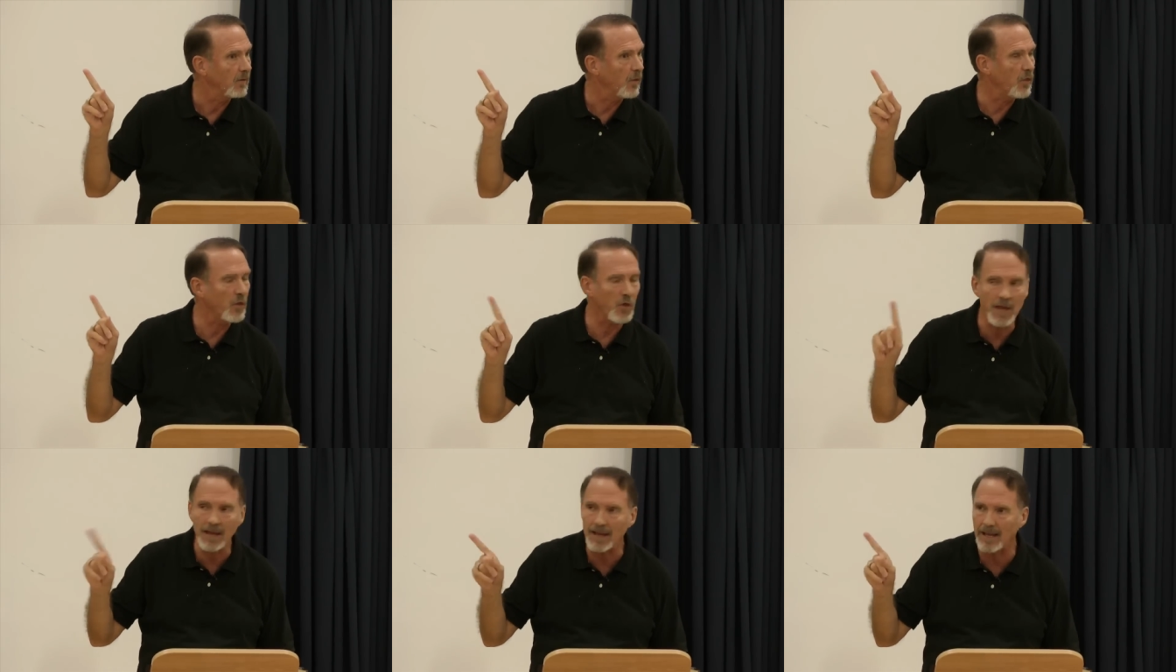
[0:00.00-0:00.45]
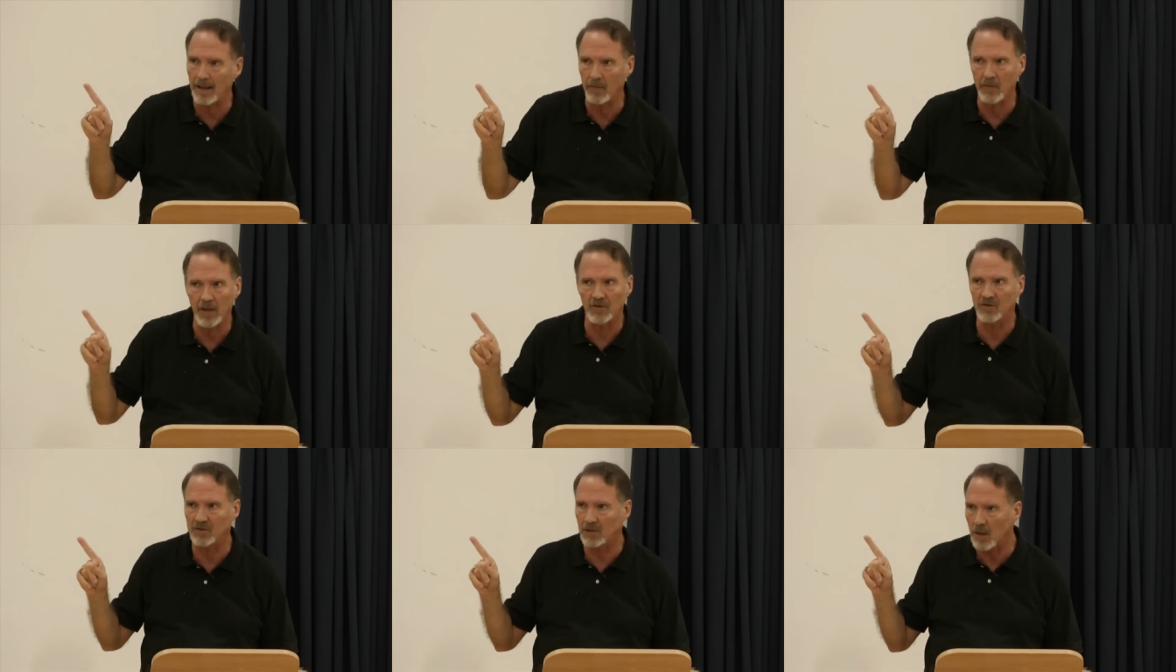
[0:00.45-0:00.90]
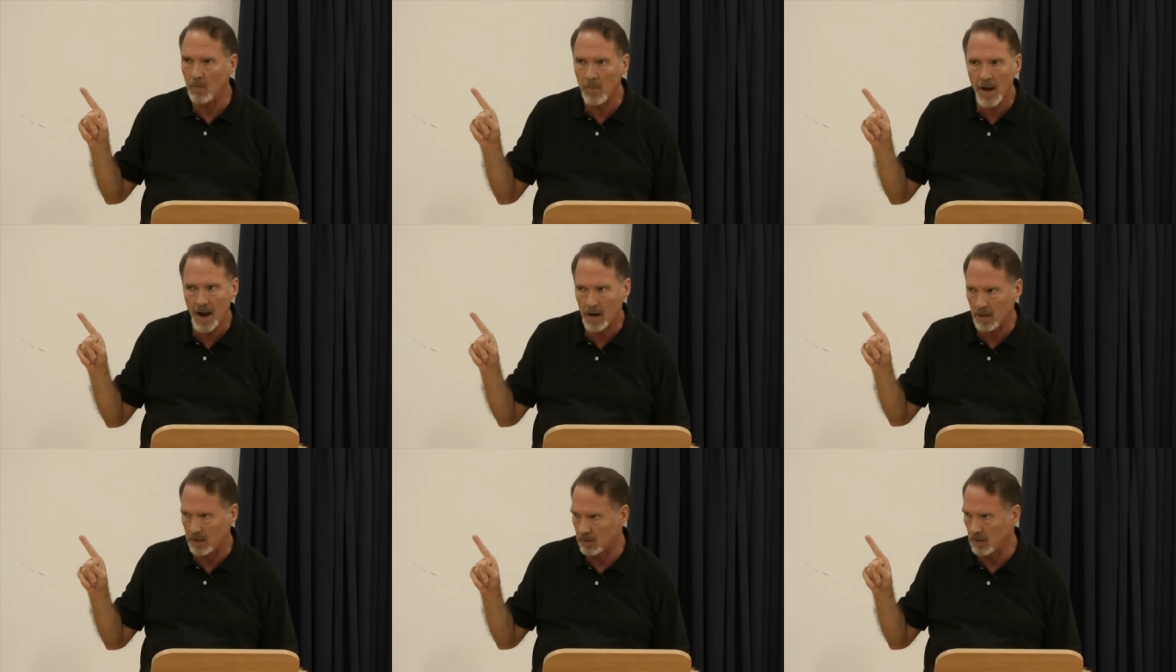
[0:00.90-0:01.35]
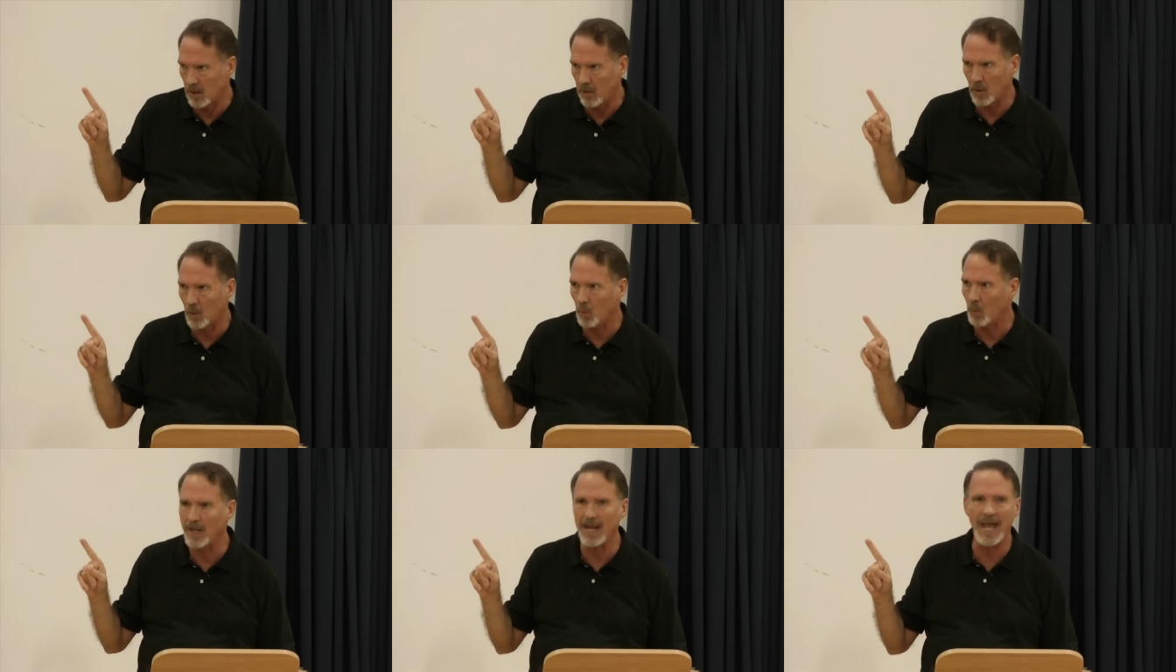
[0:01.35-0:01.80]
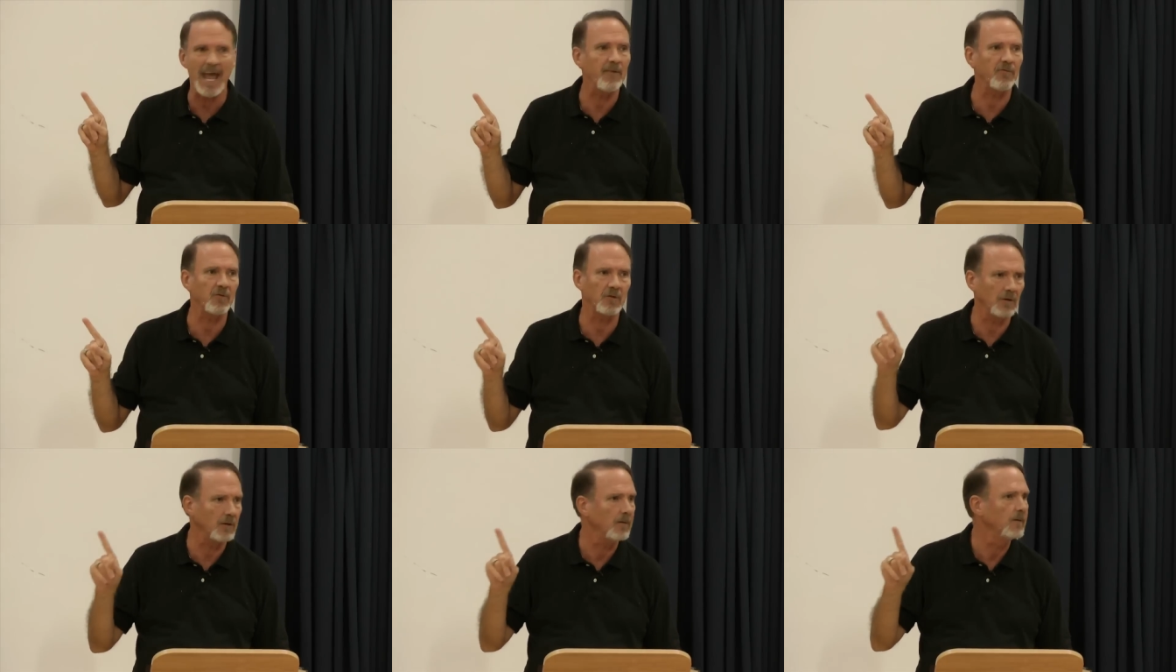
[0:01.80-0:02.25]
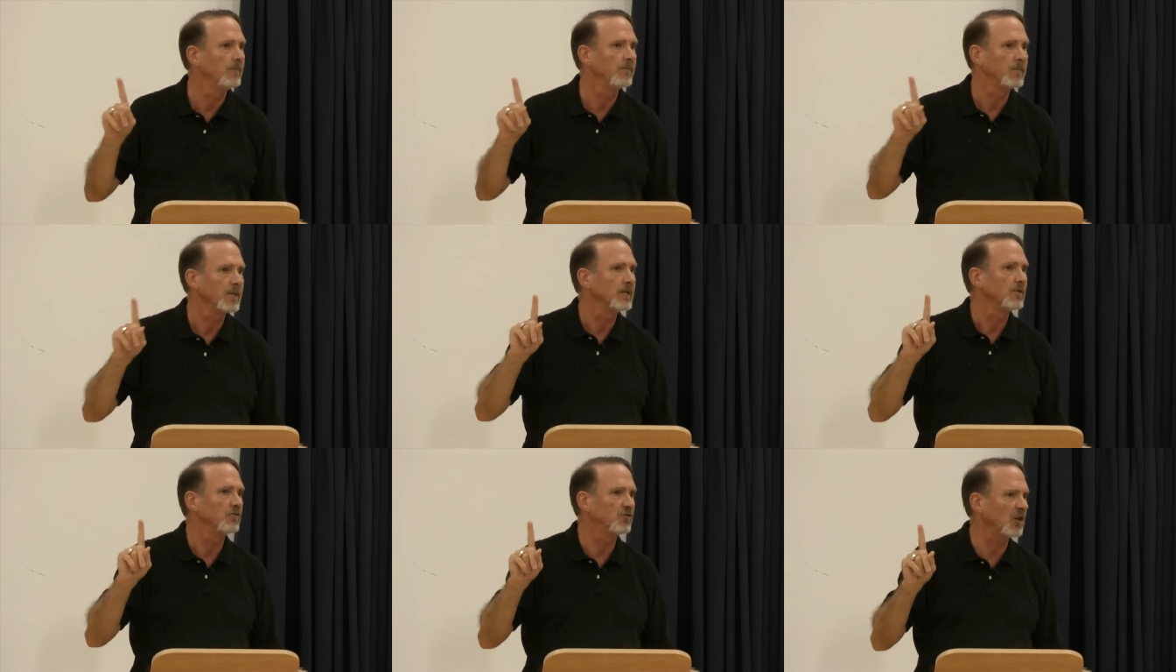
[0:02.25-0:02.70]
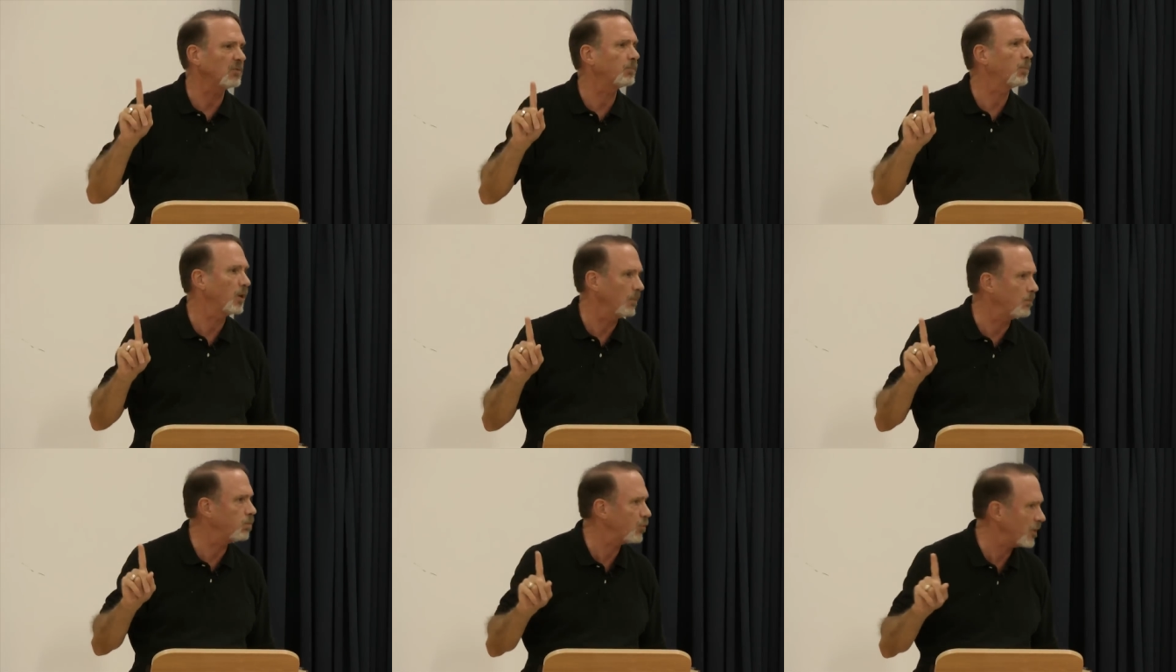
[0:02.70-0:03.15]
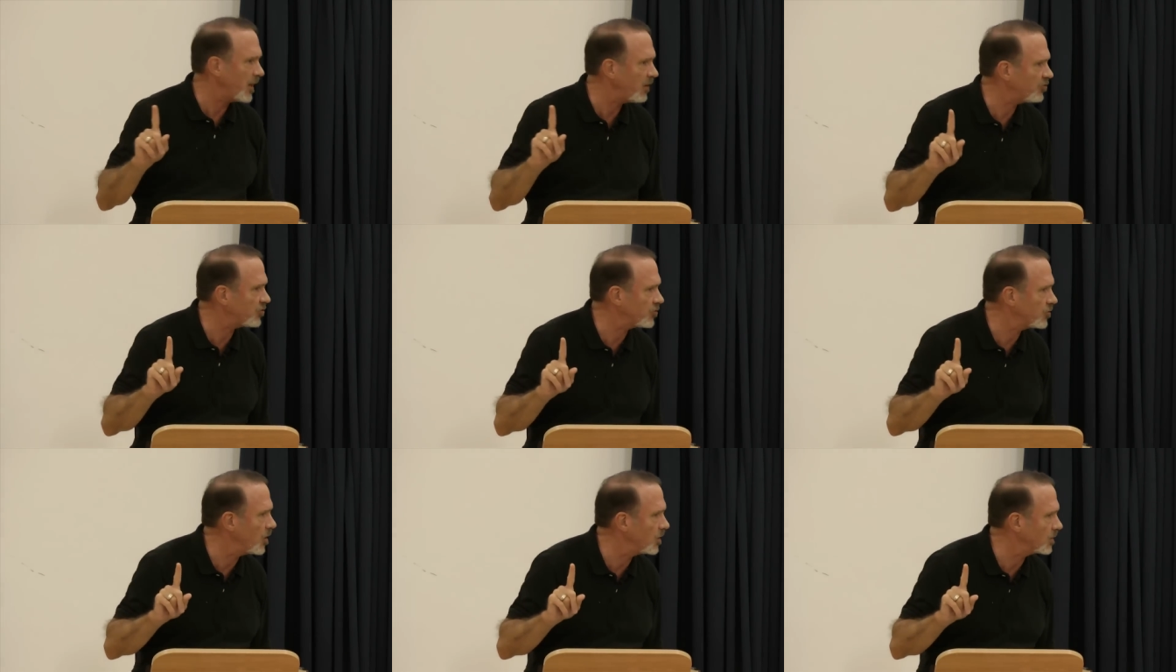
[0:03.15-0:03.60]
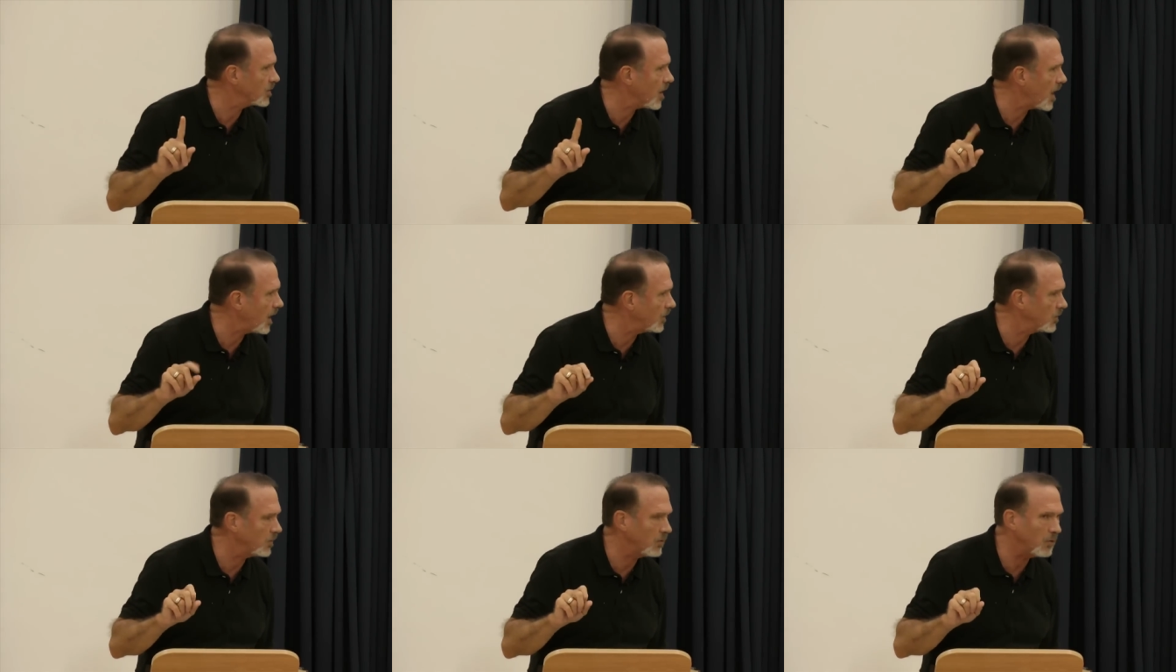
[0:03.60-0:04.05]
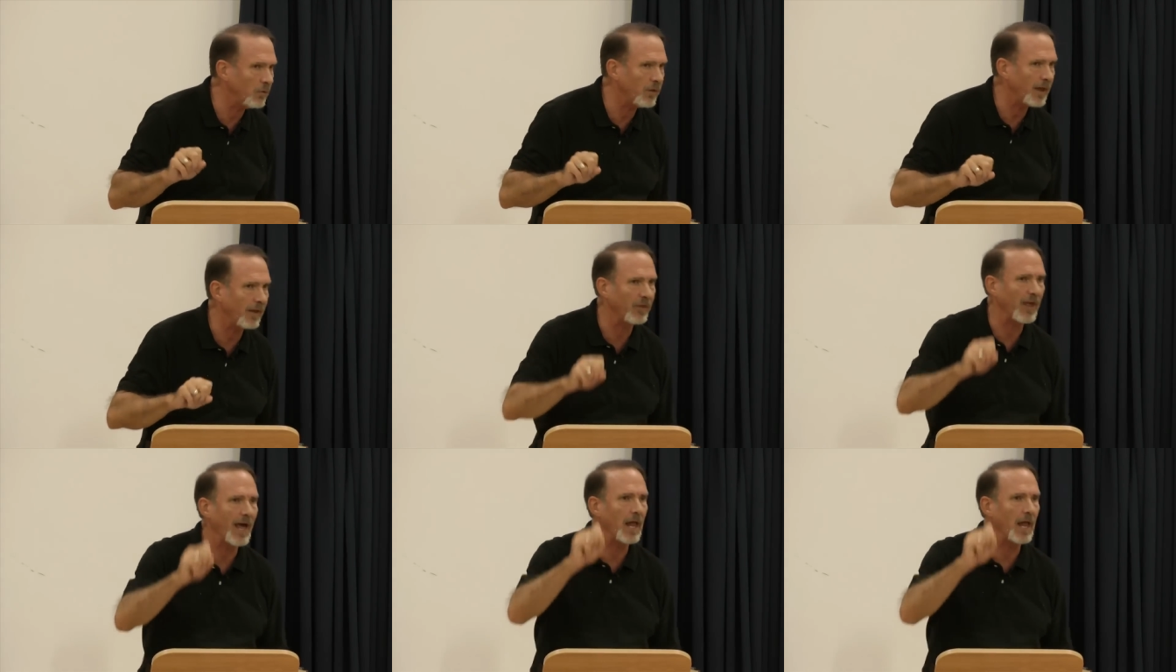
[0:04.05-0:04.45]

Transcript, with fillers: thinking that somehow or another we have to just put pressure on God to do that.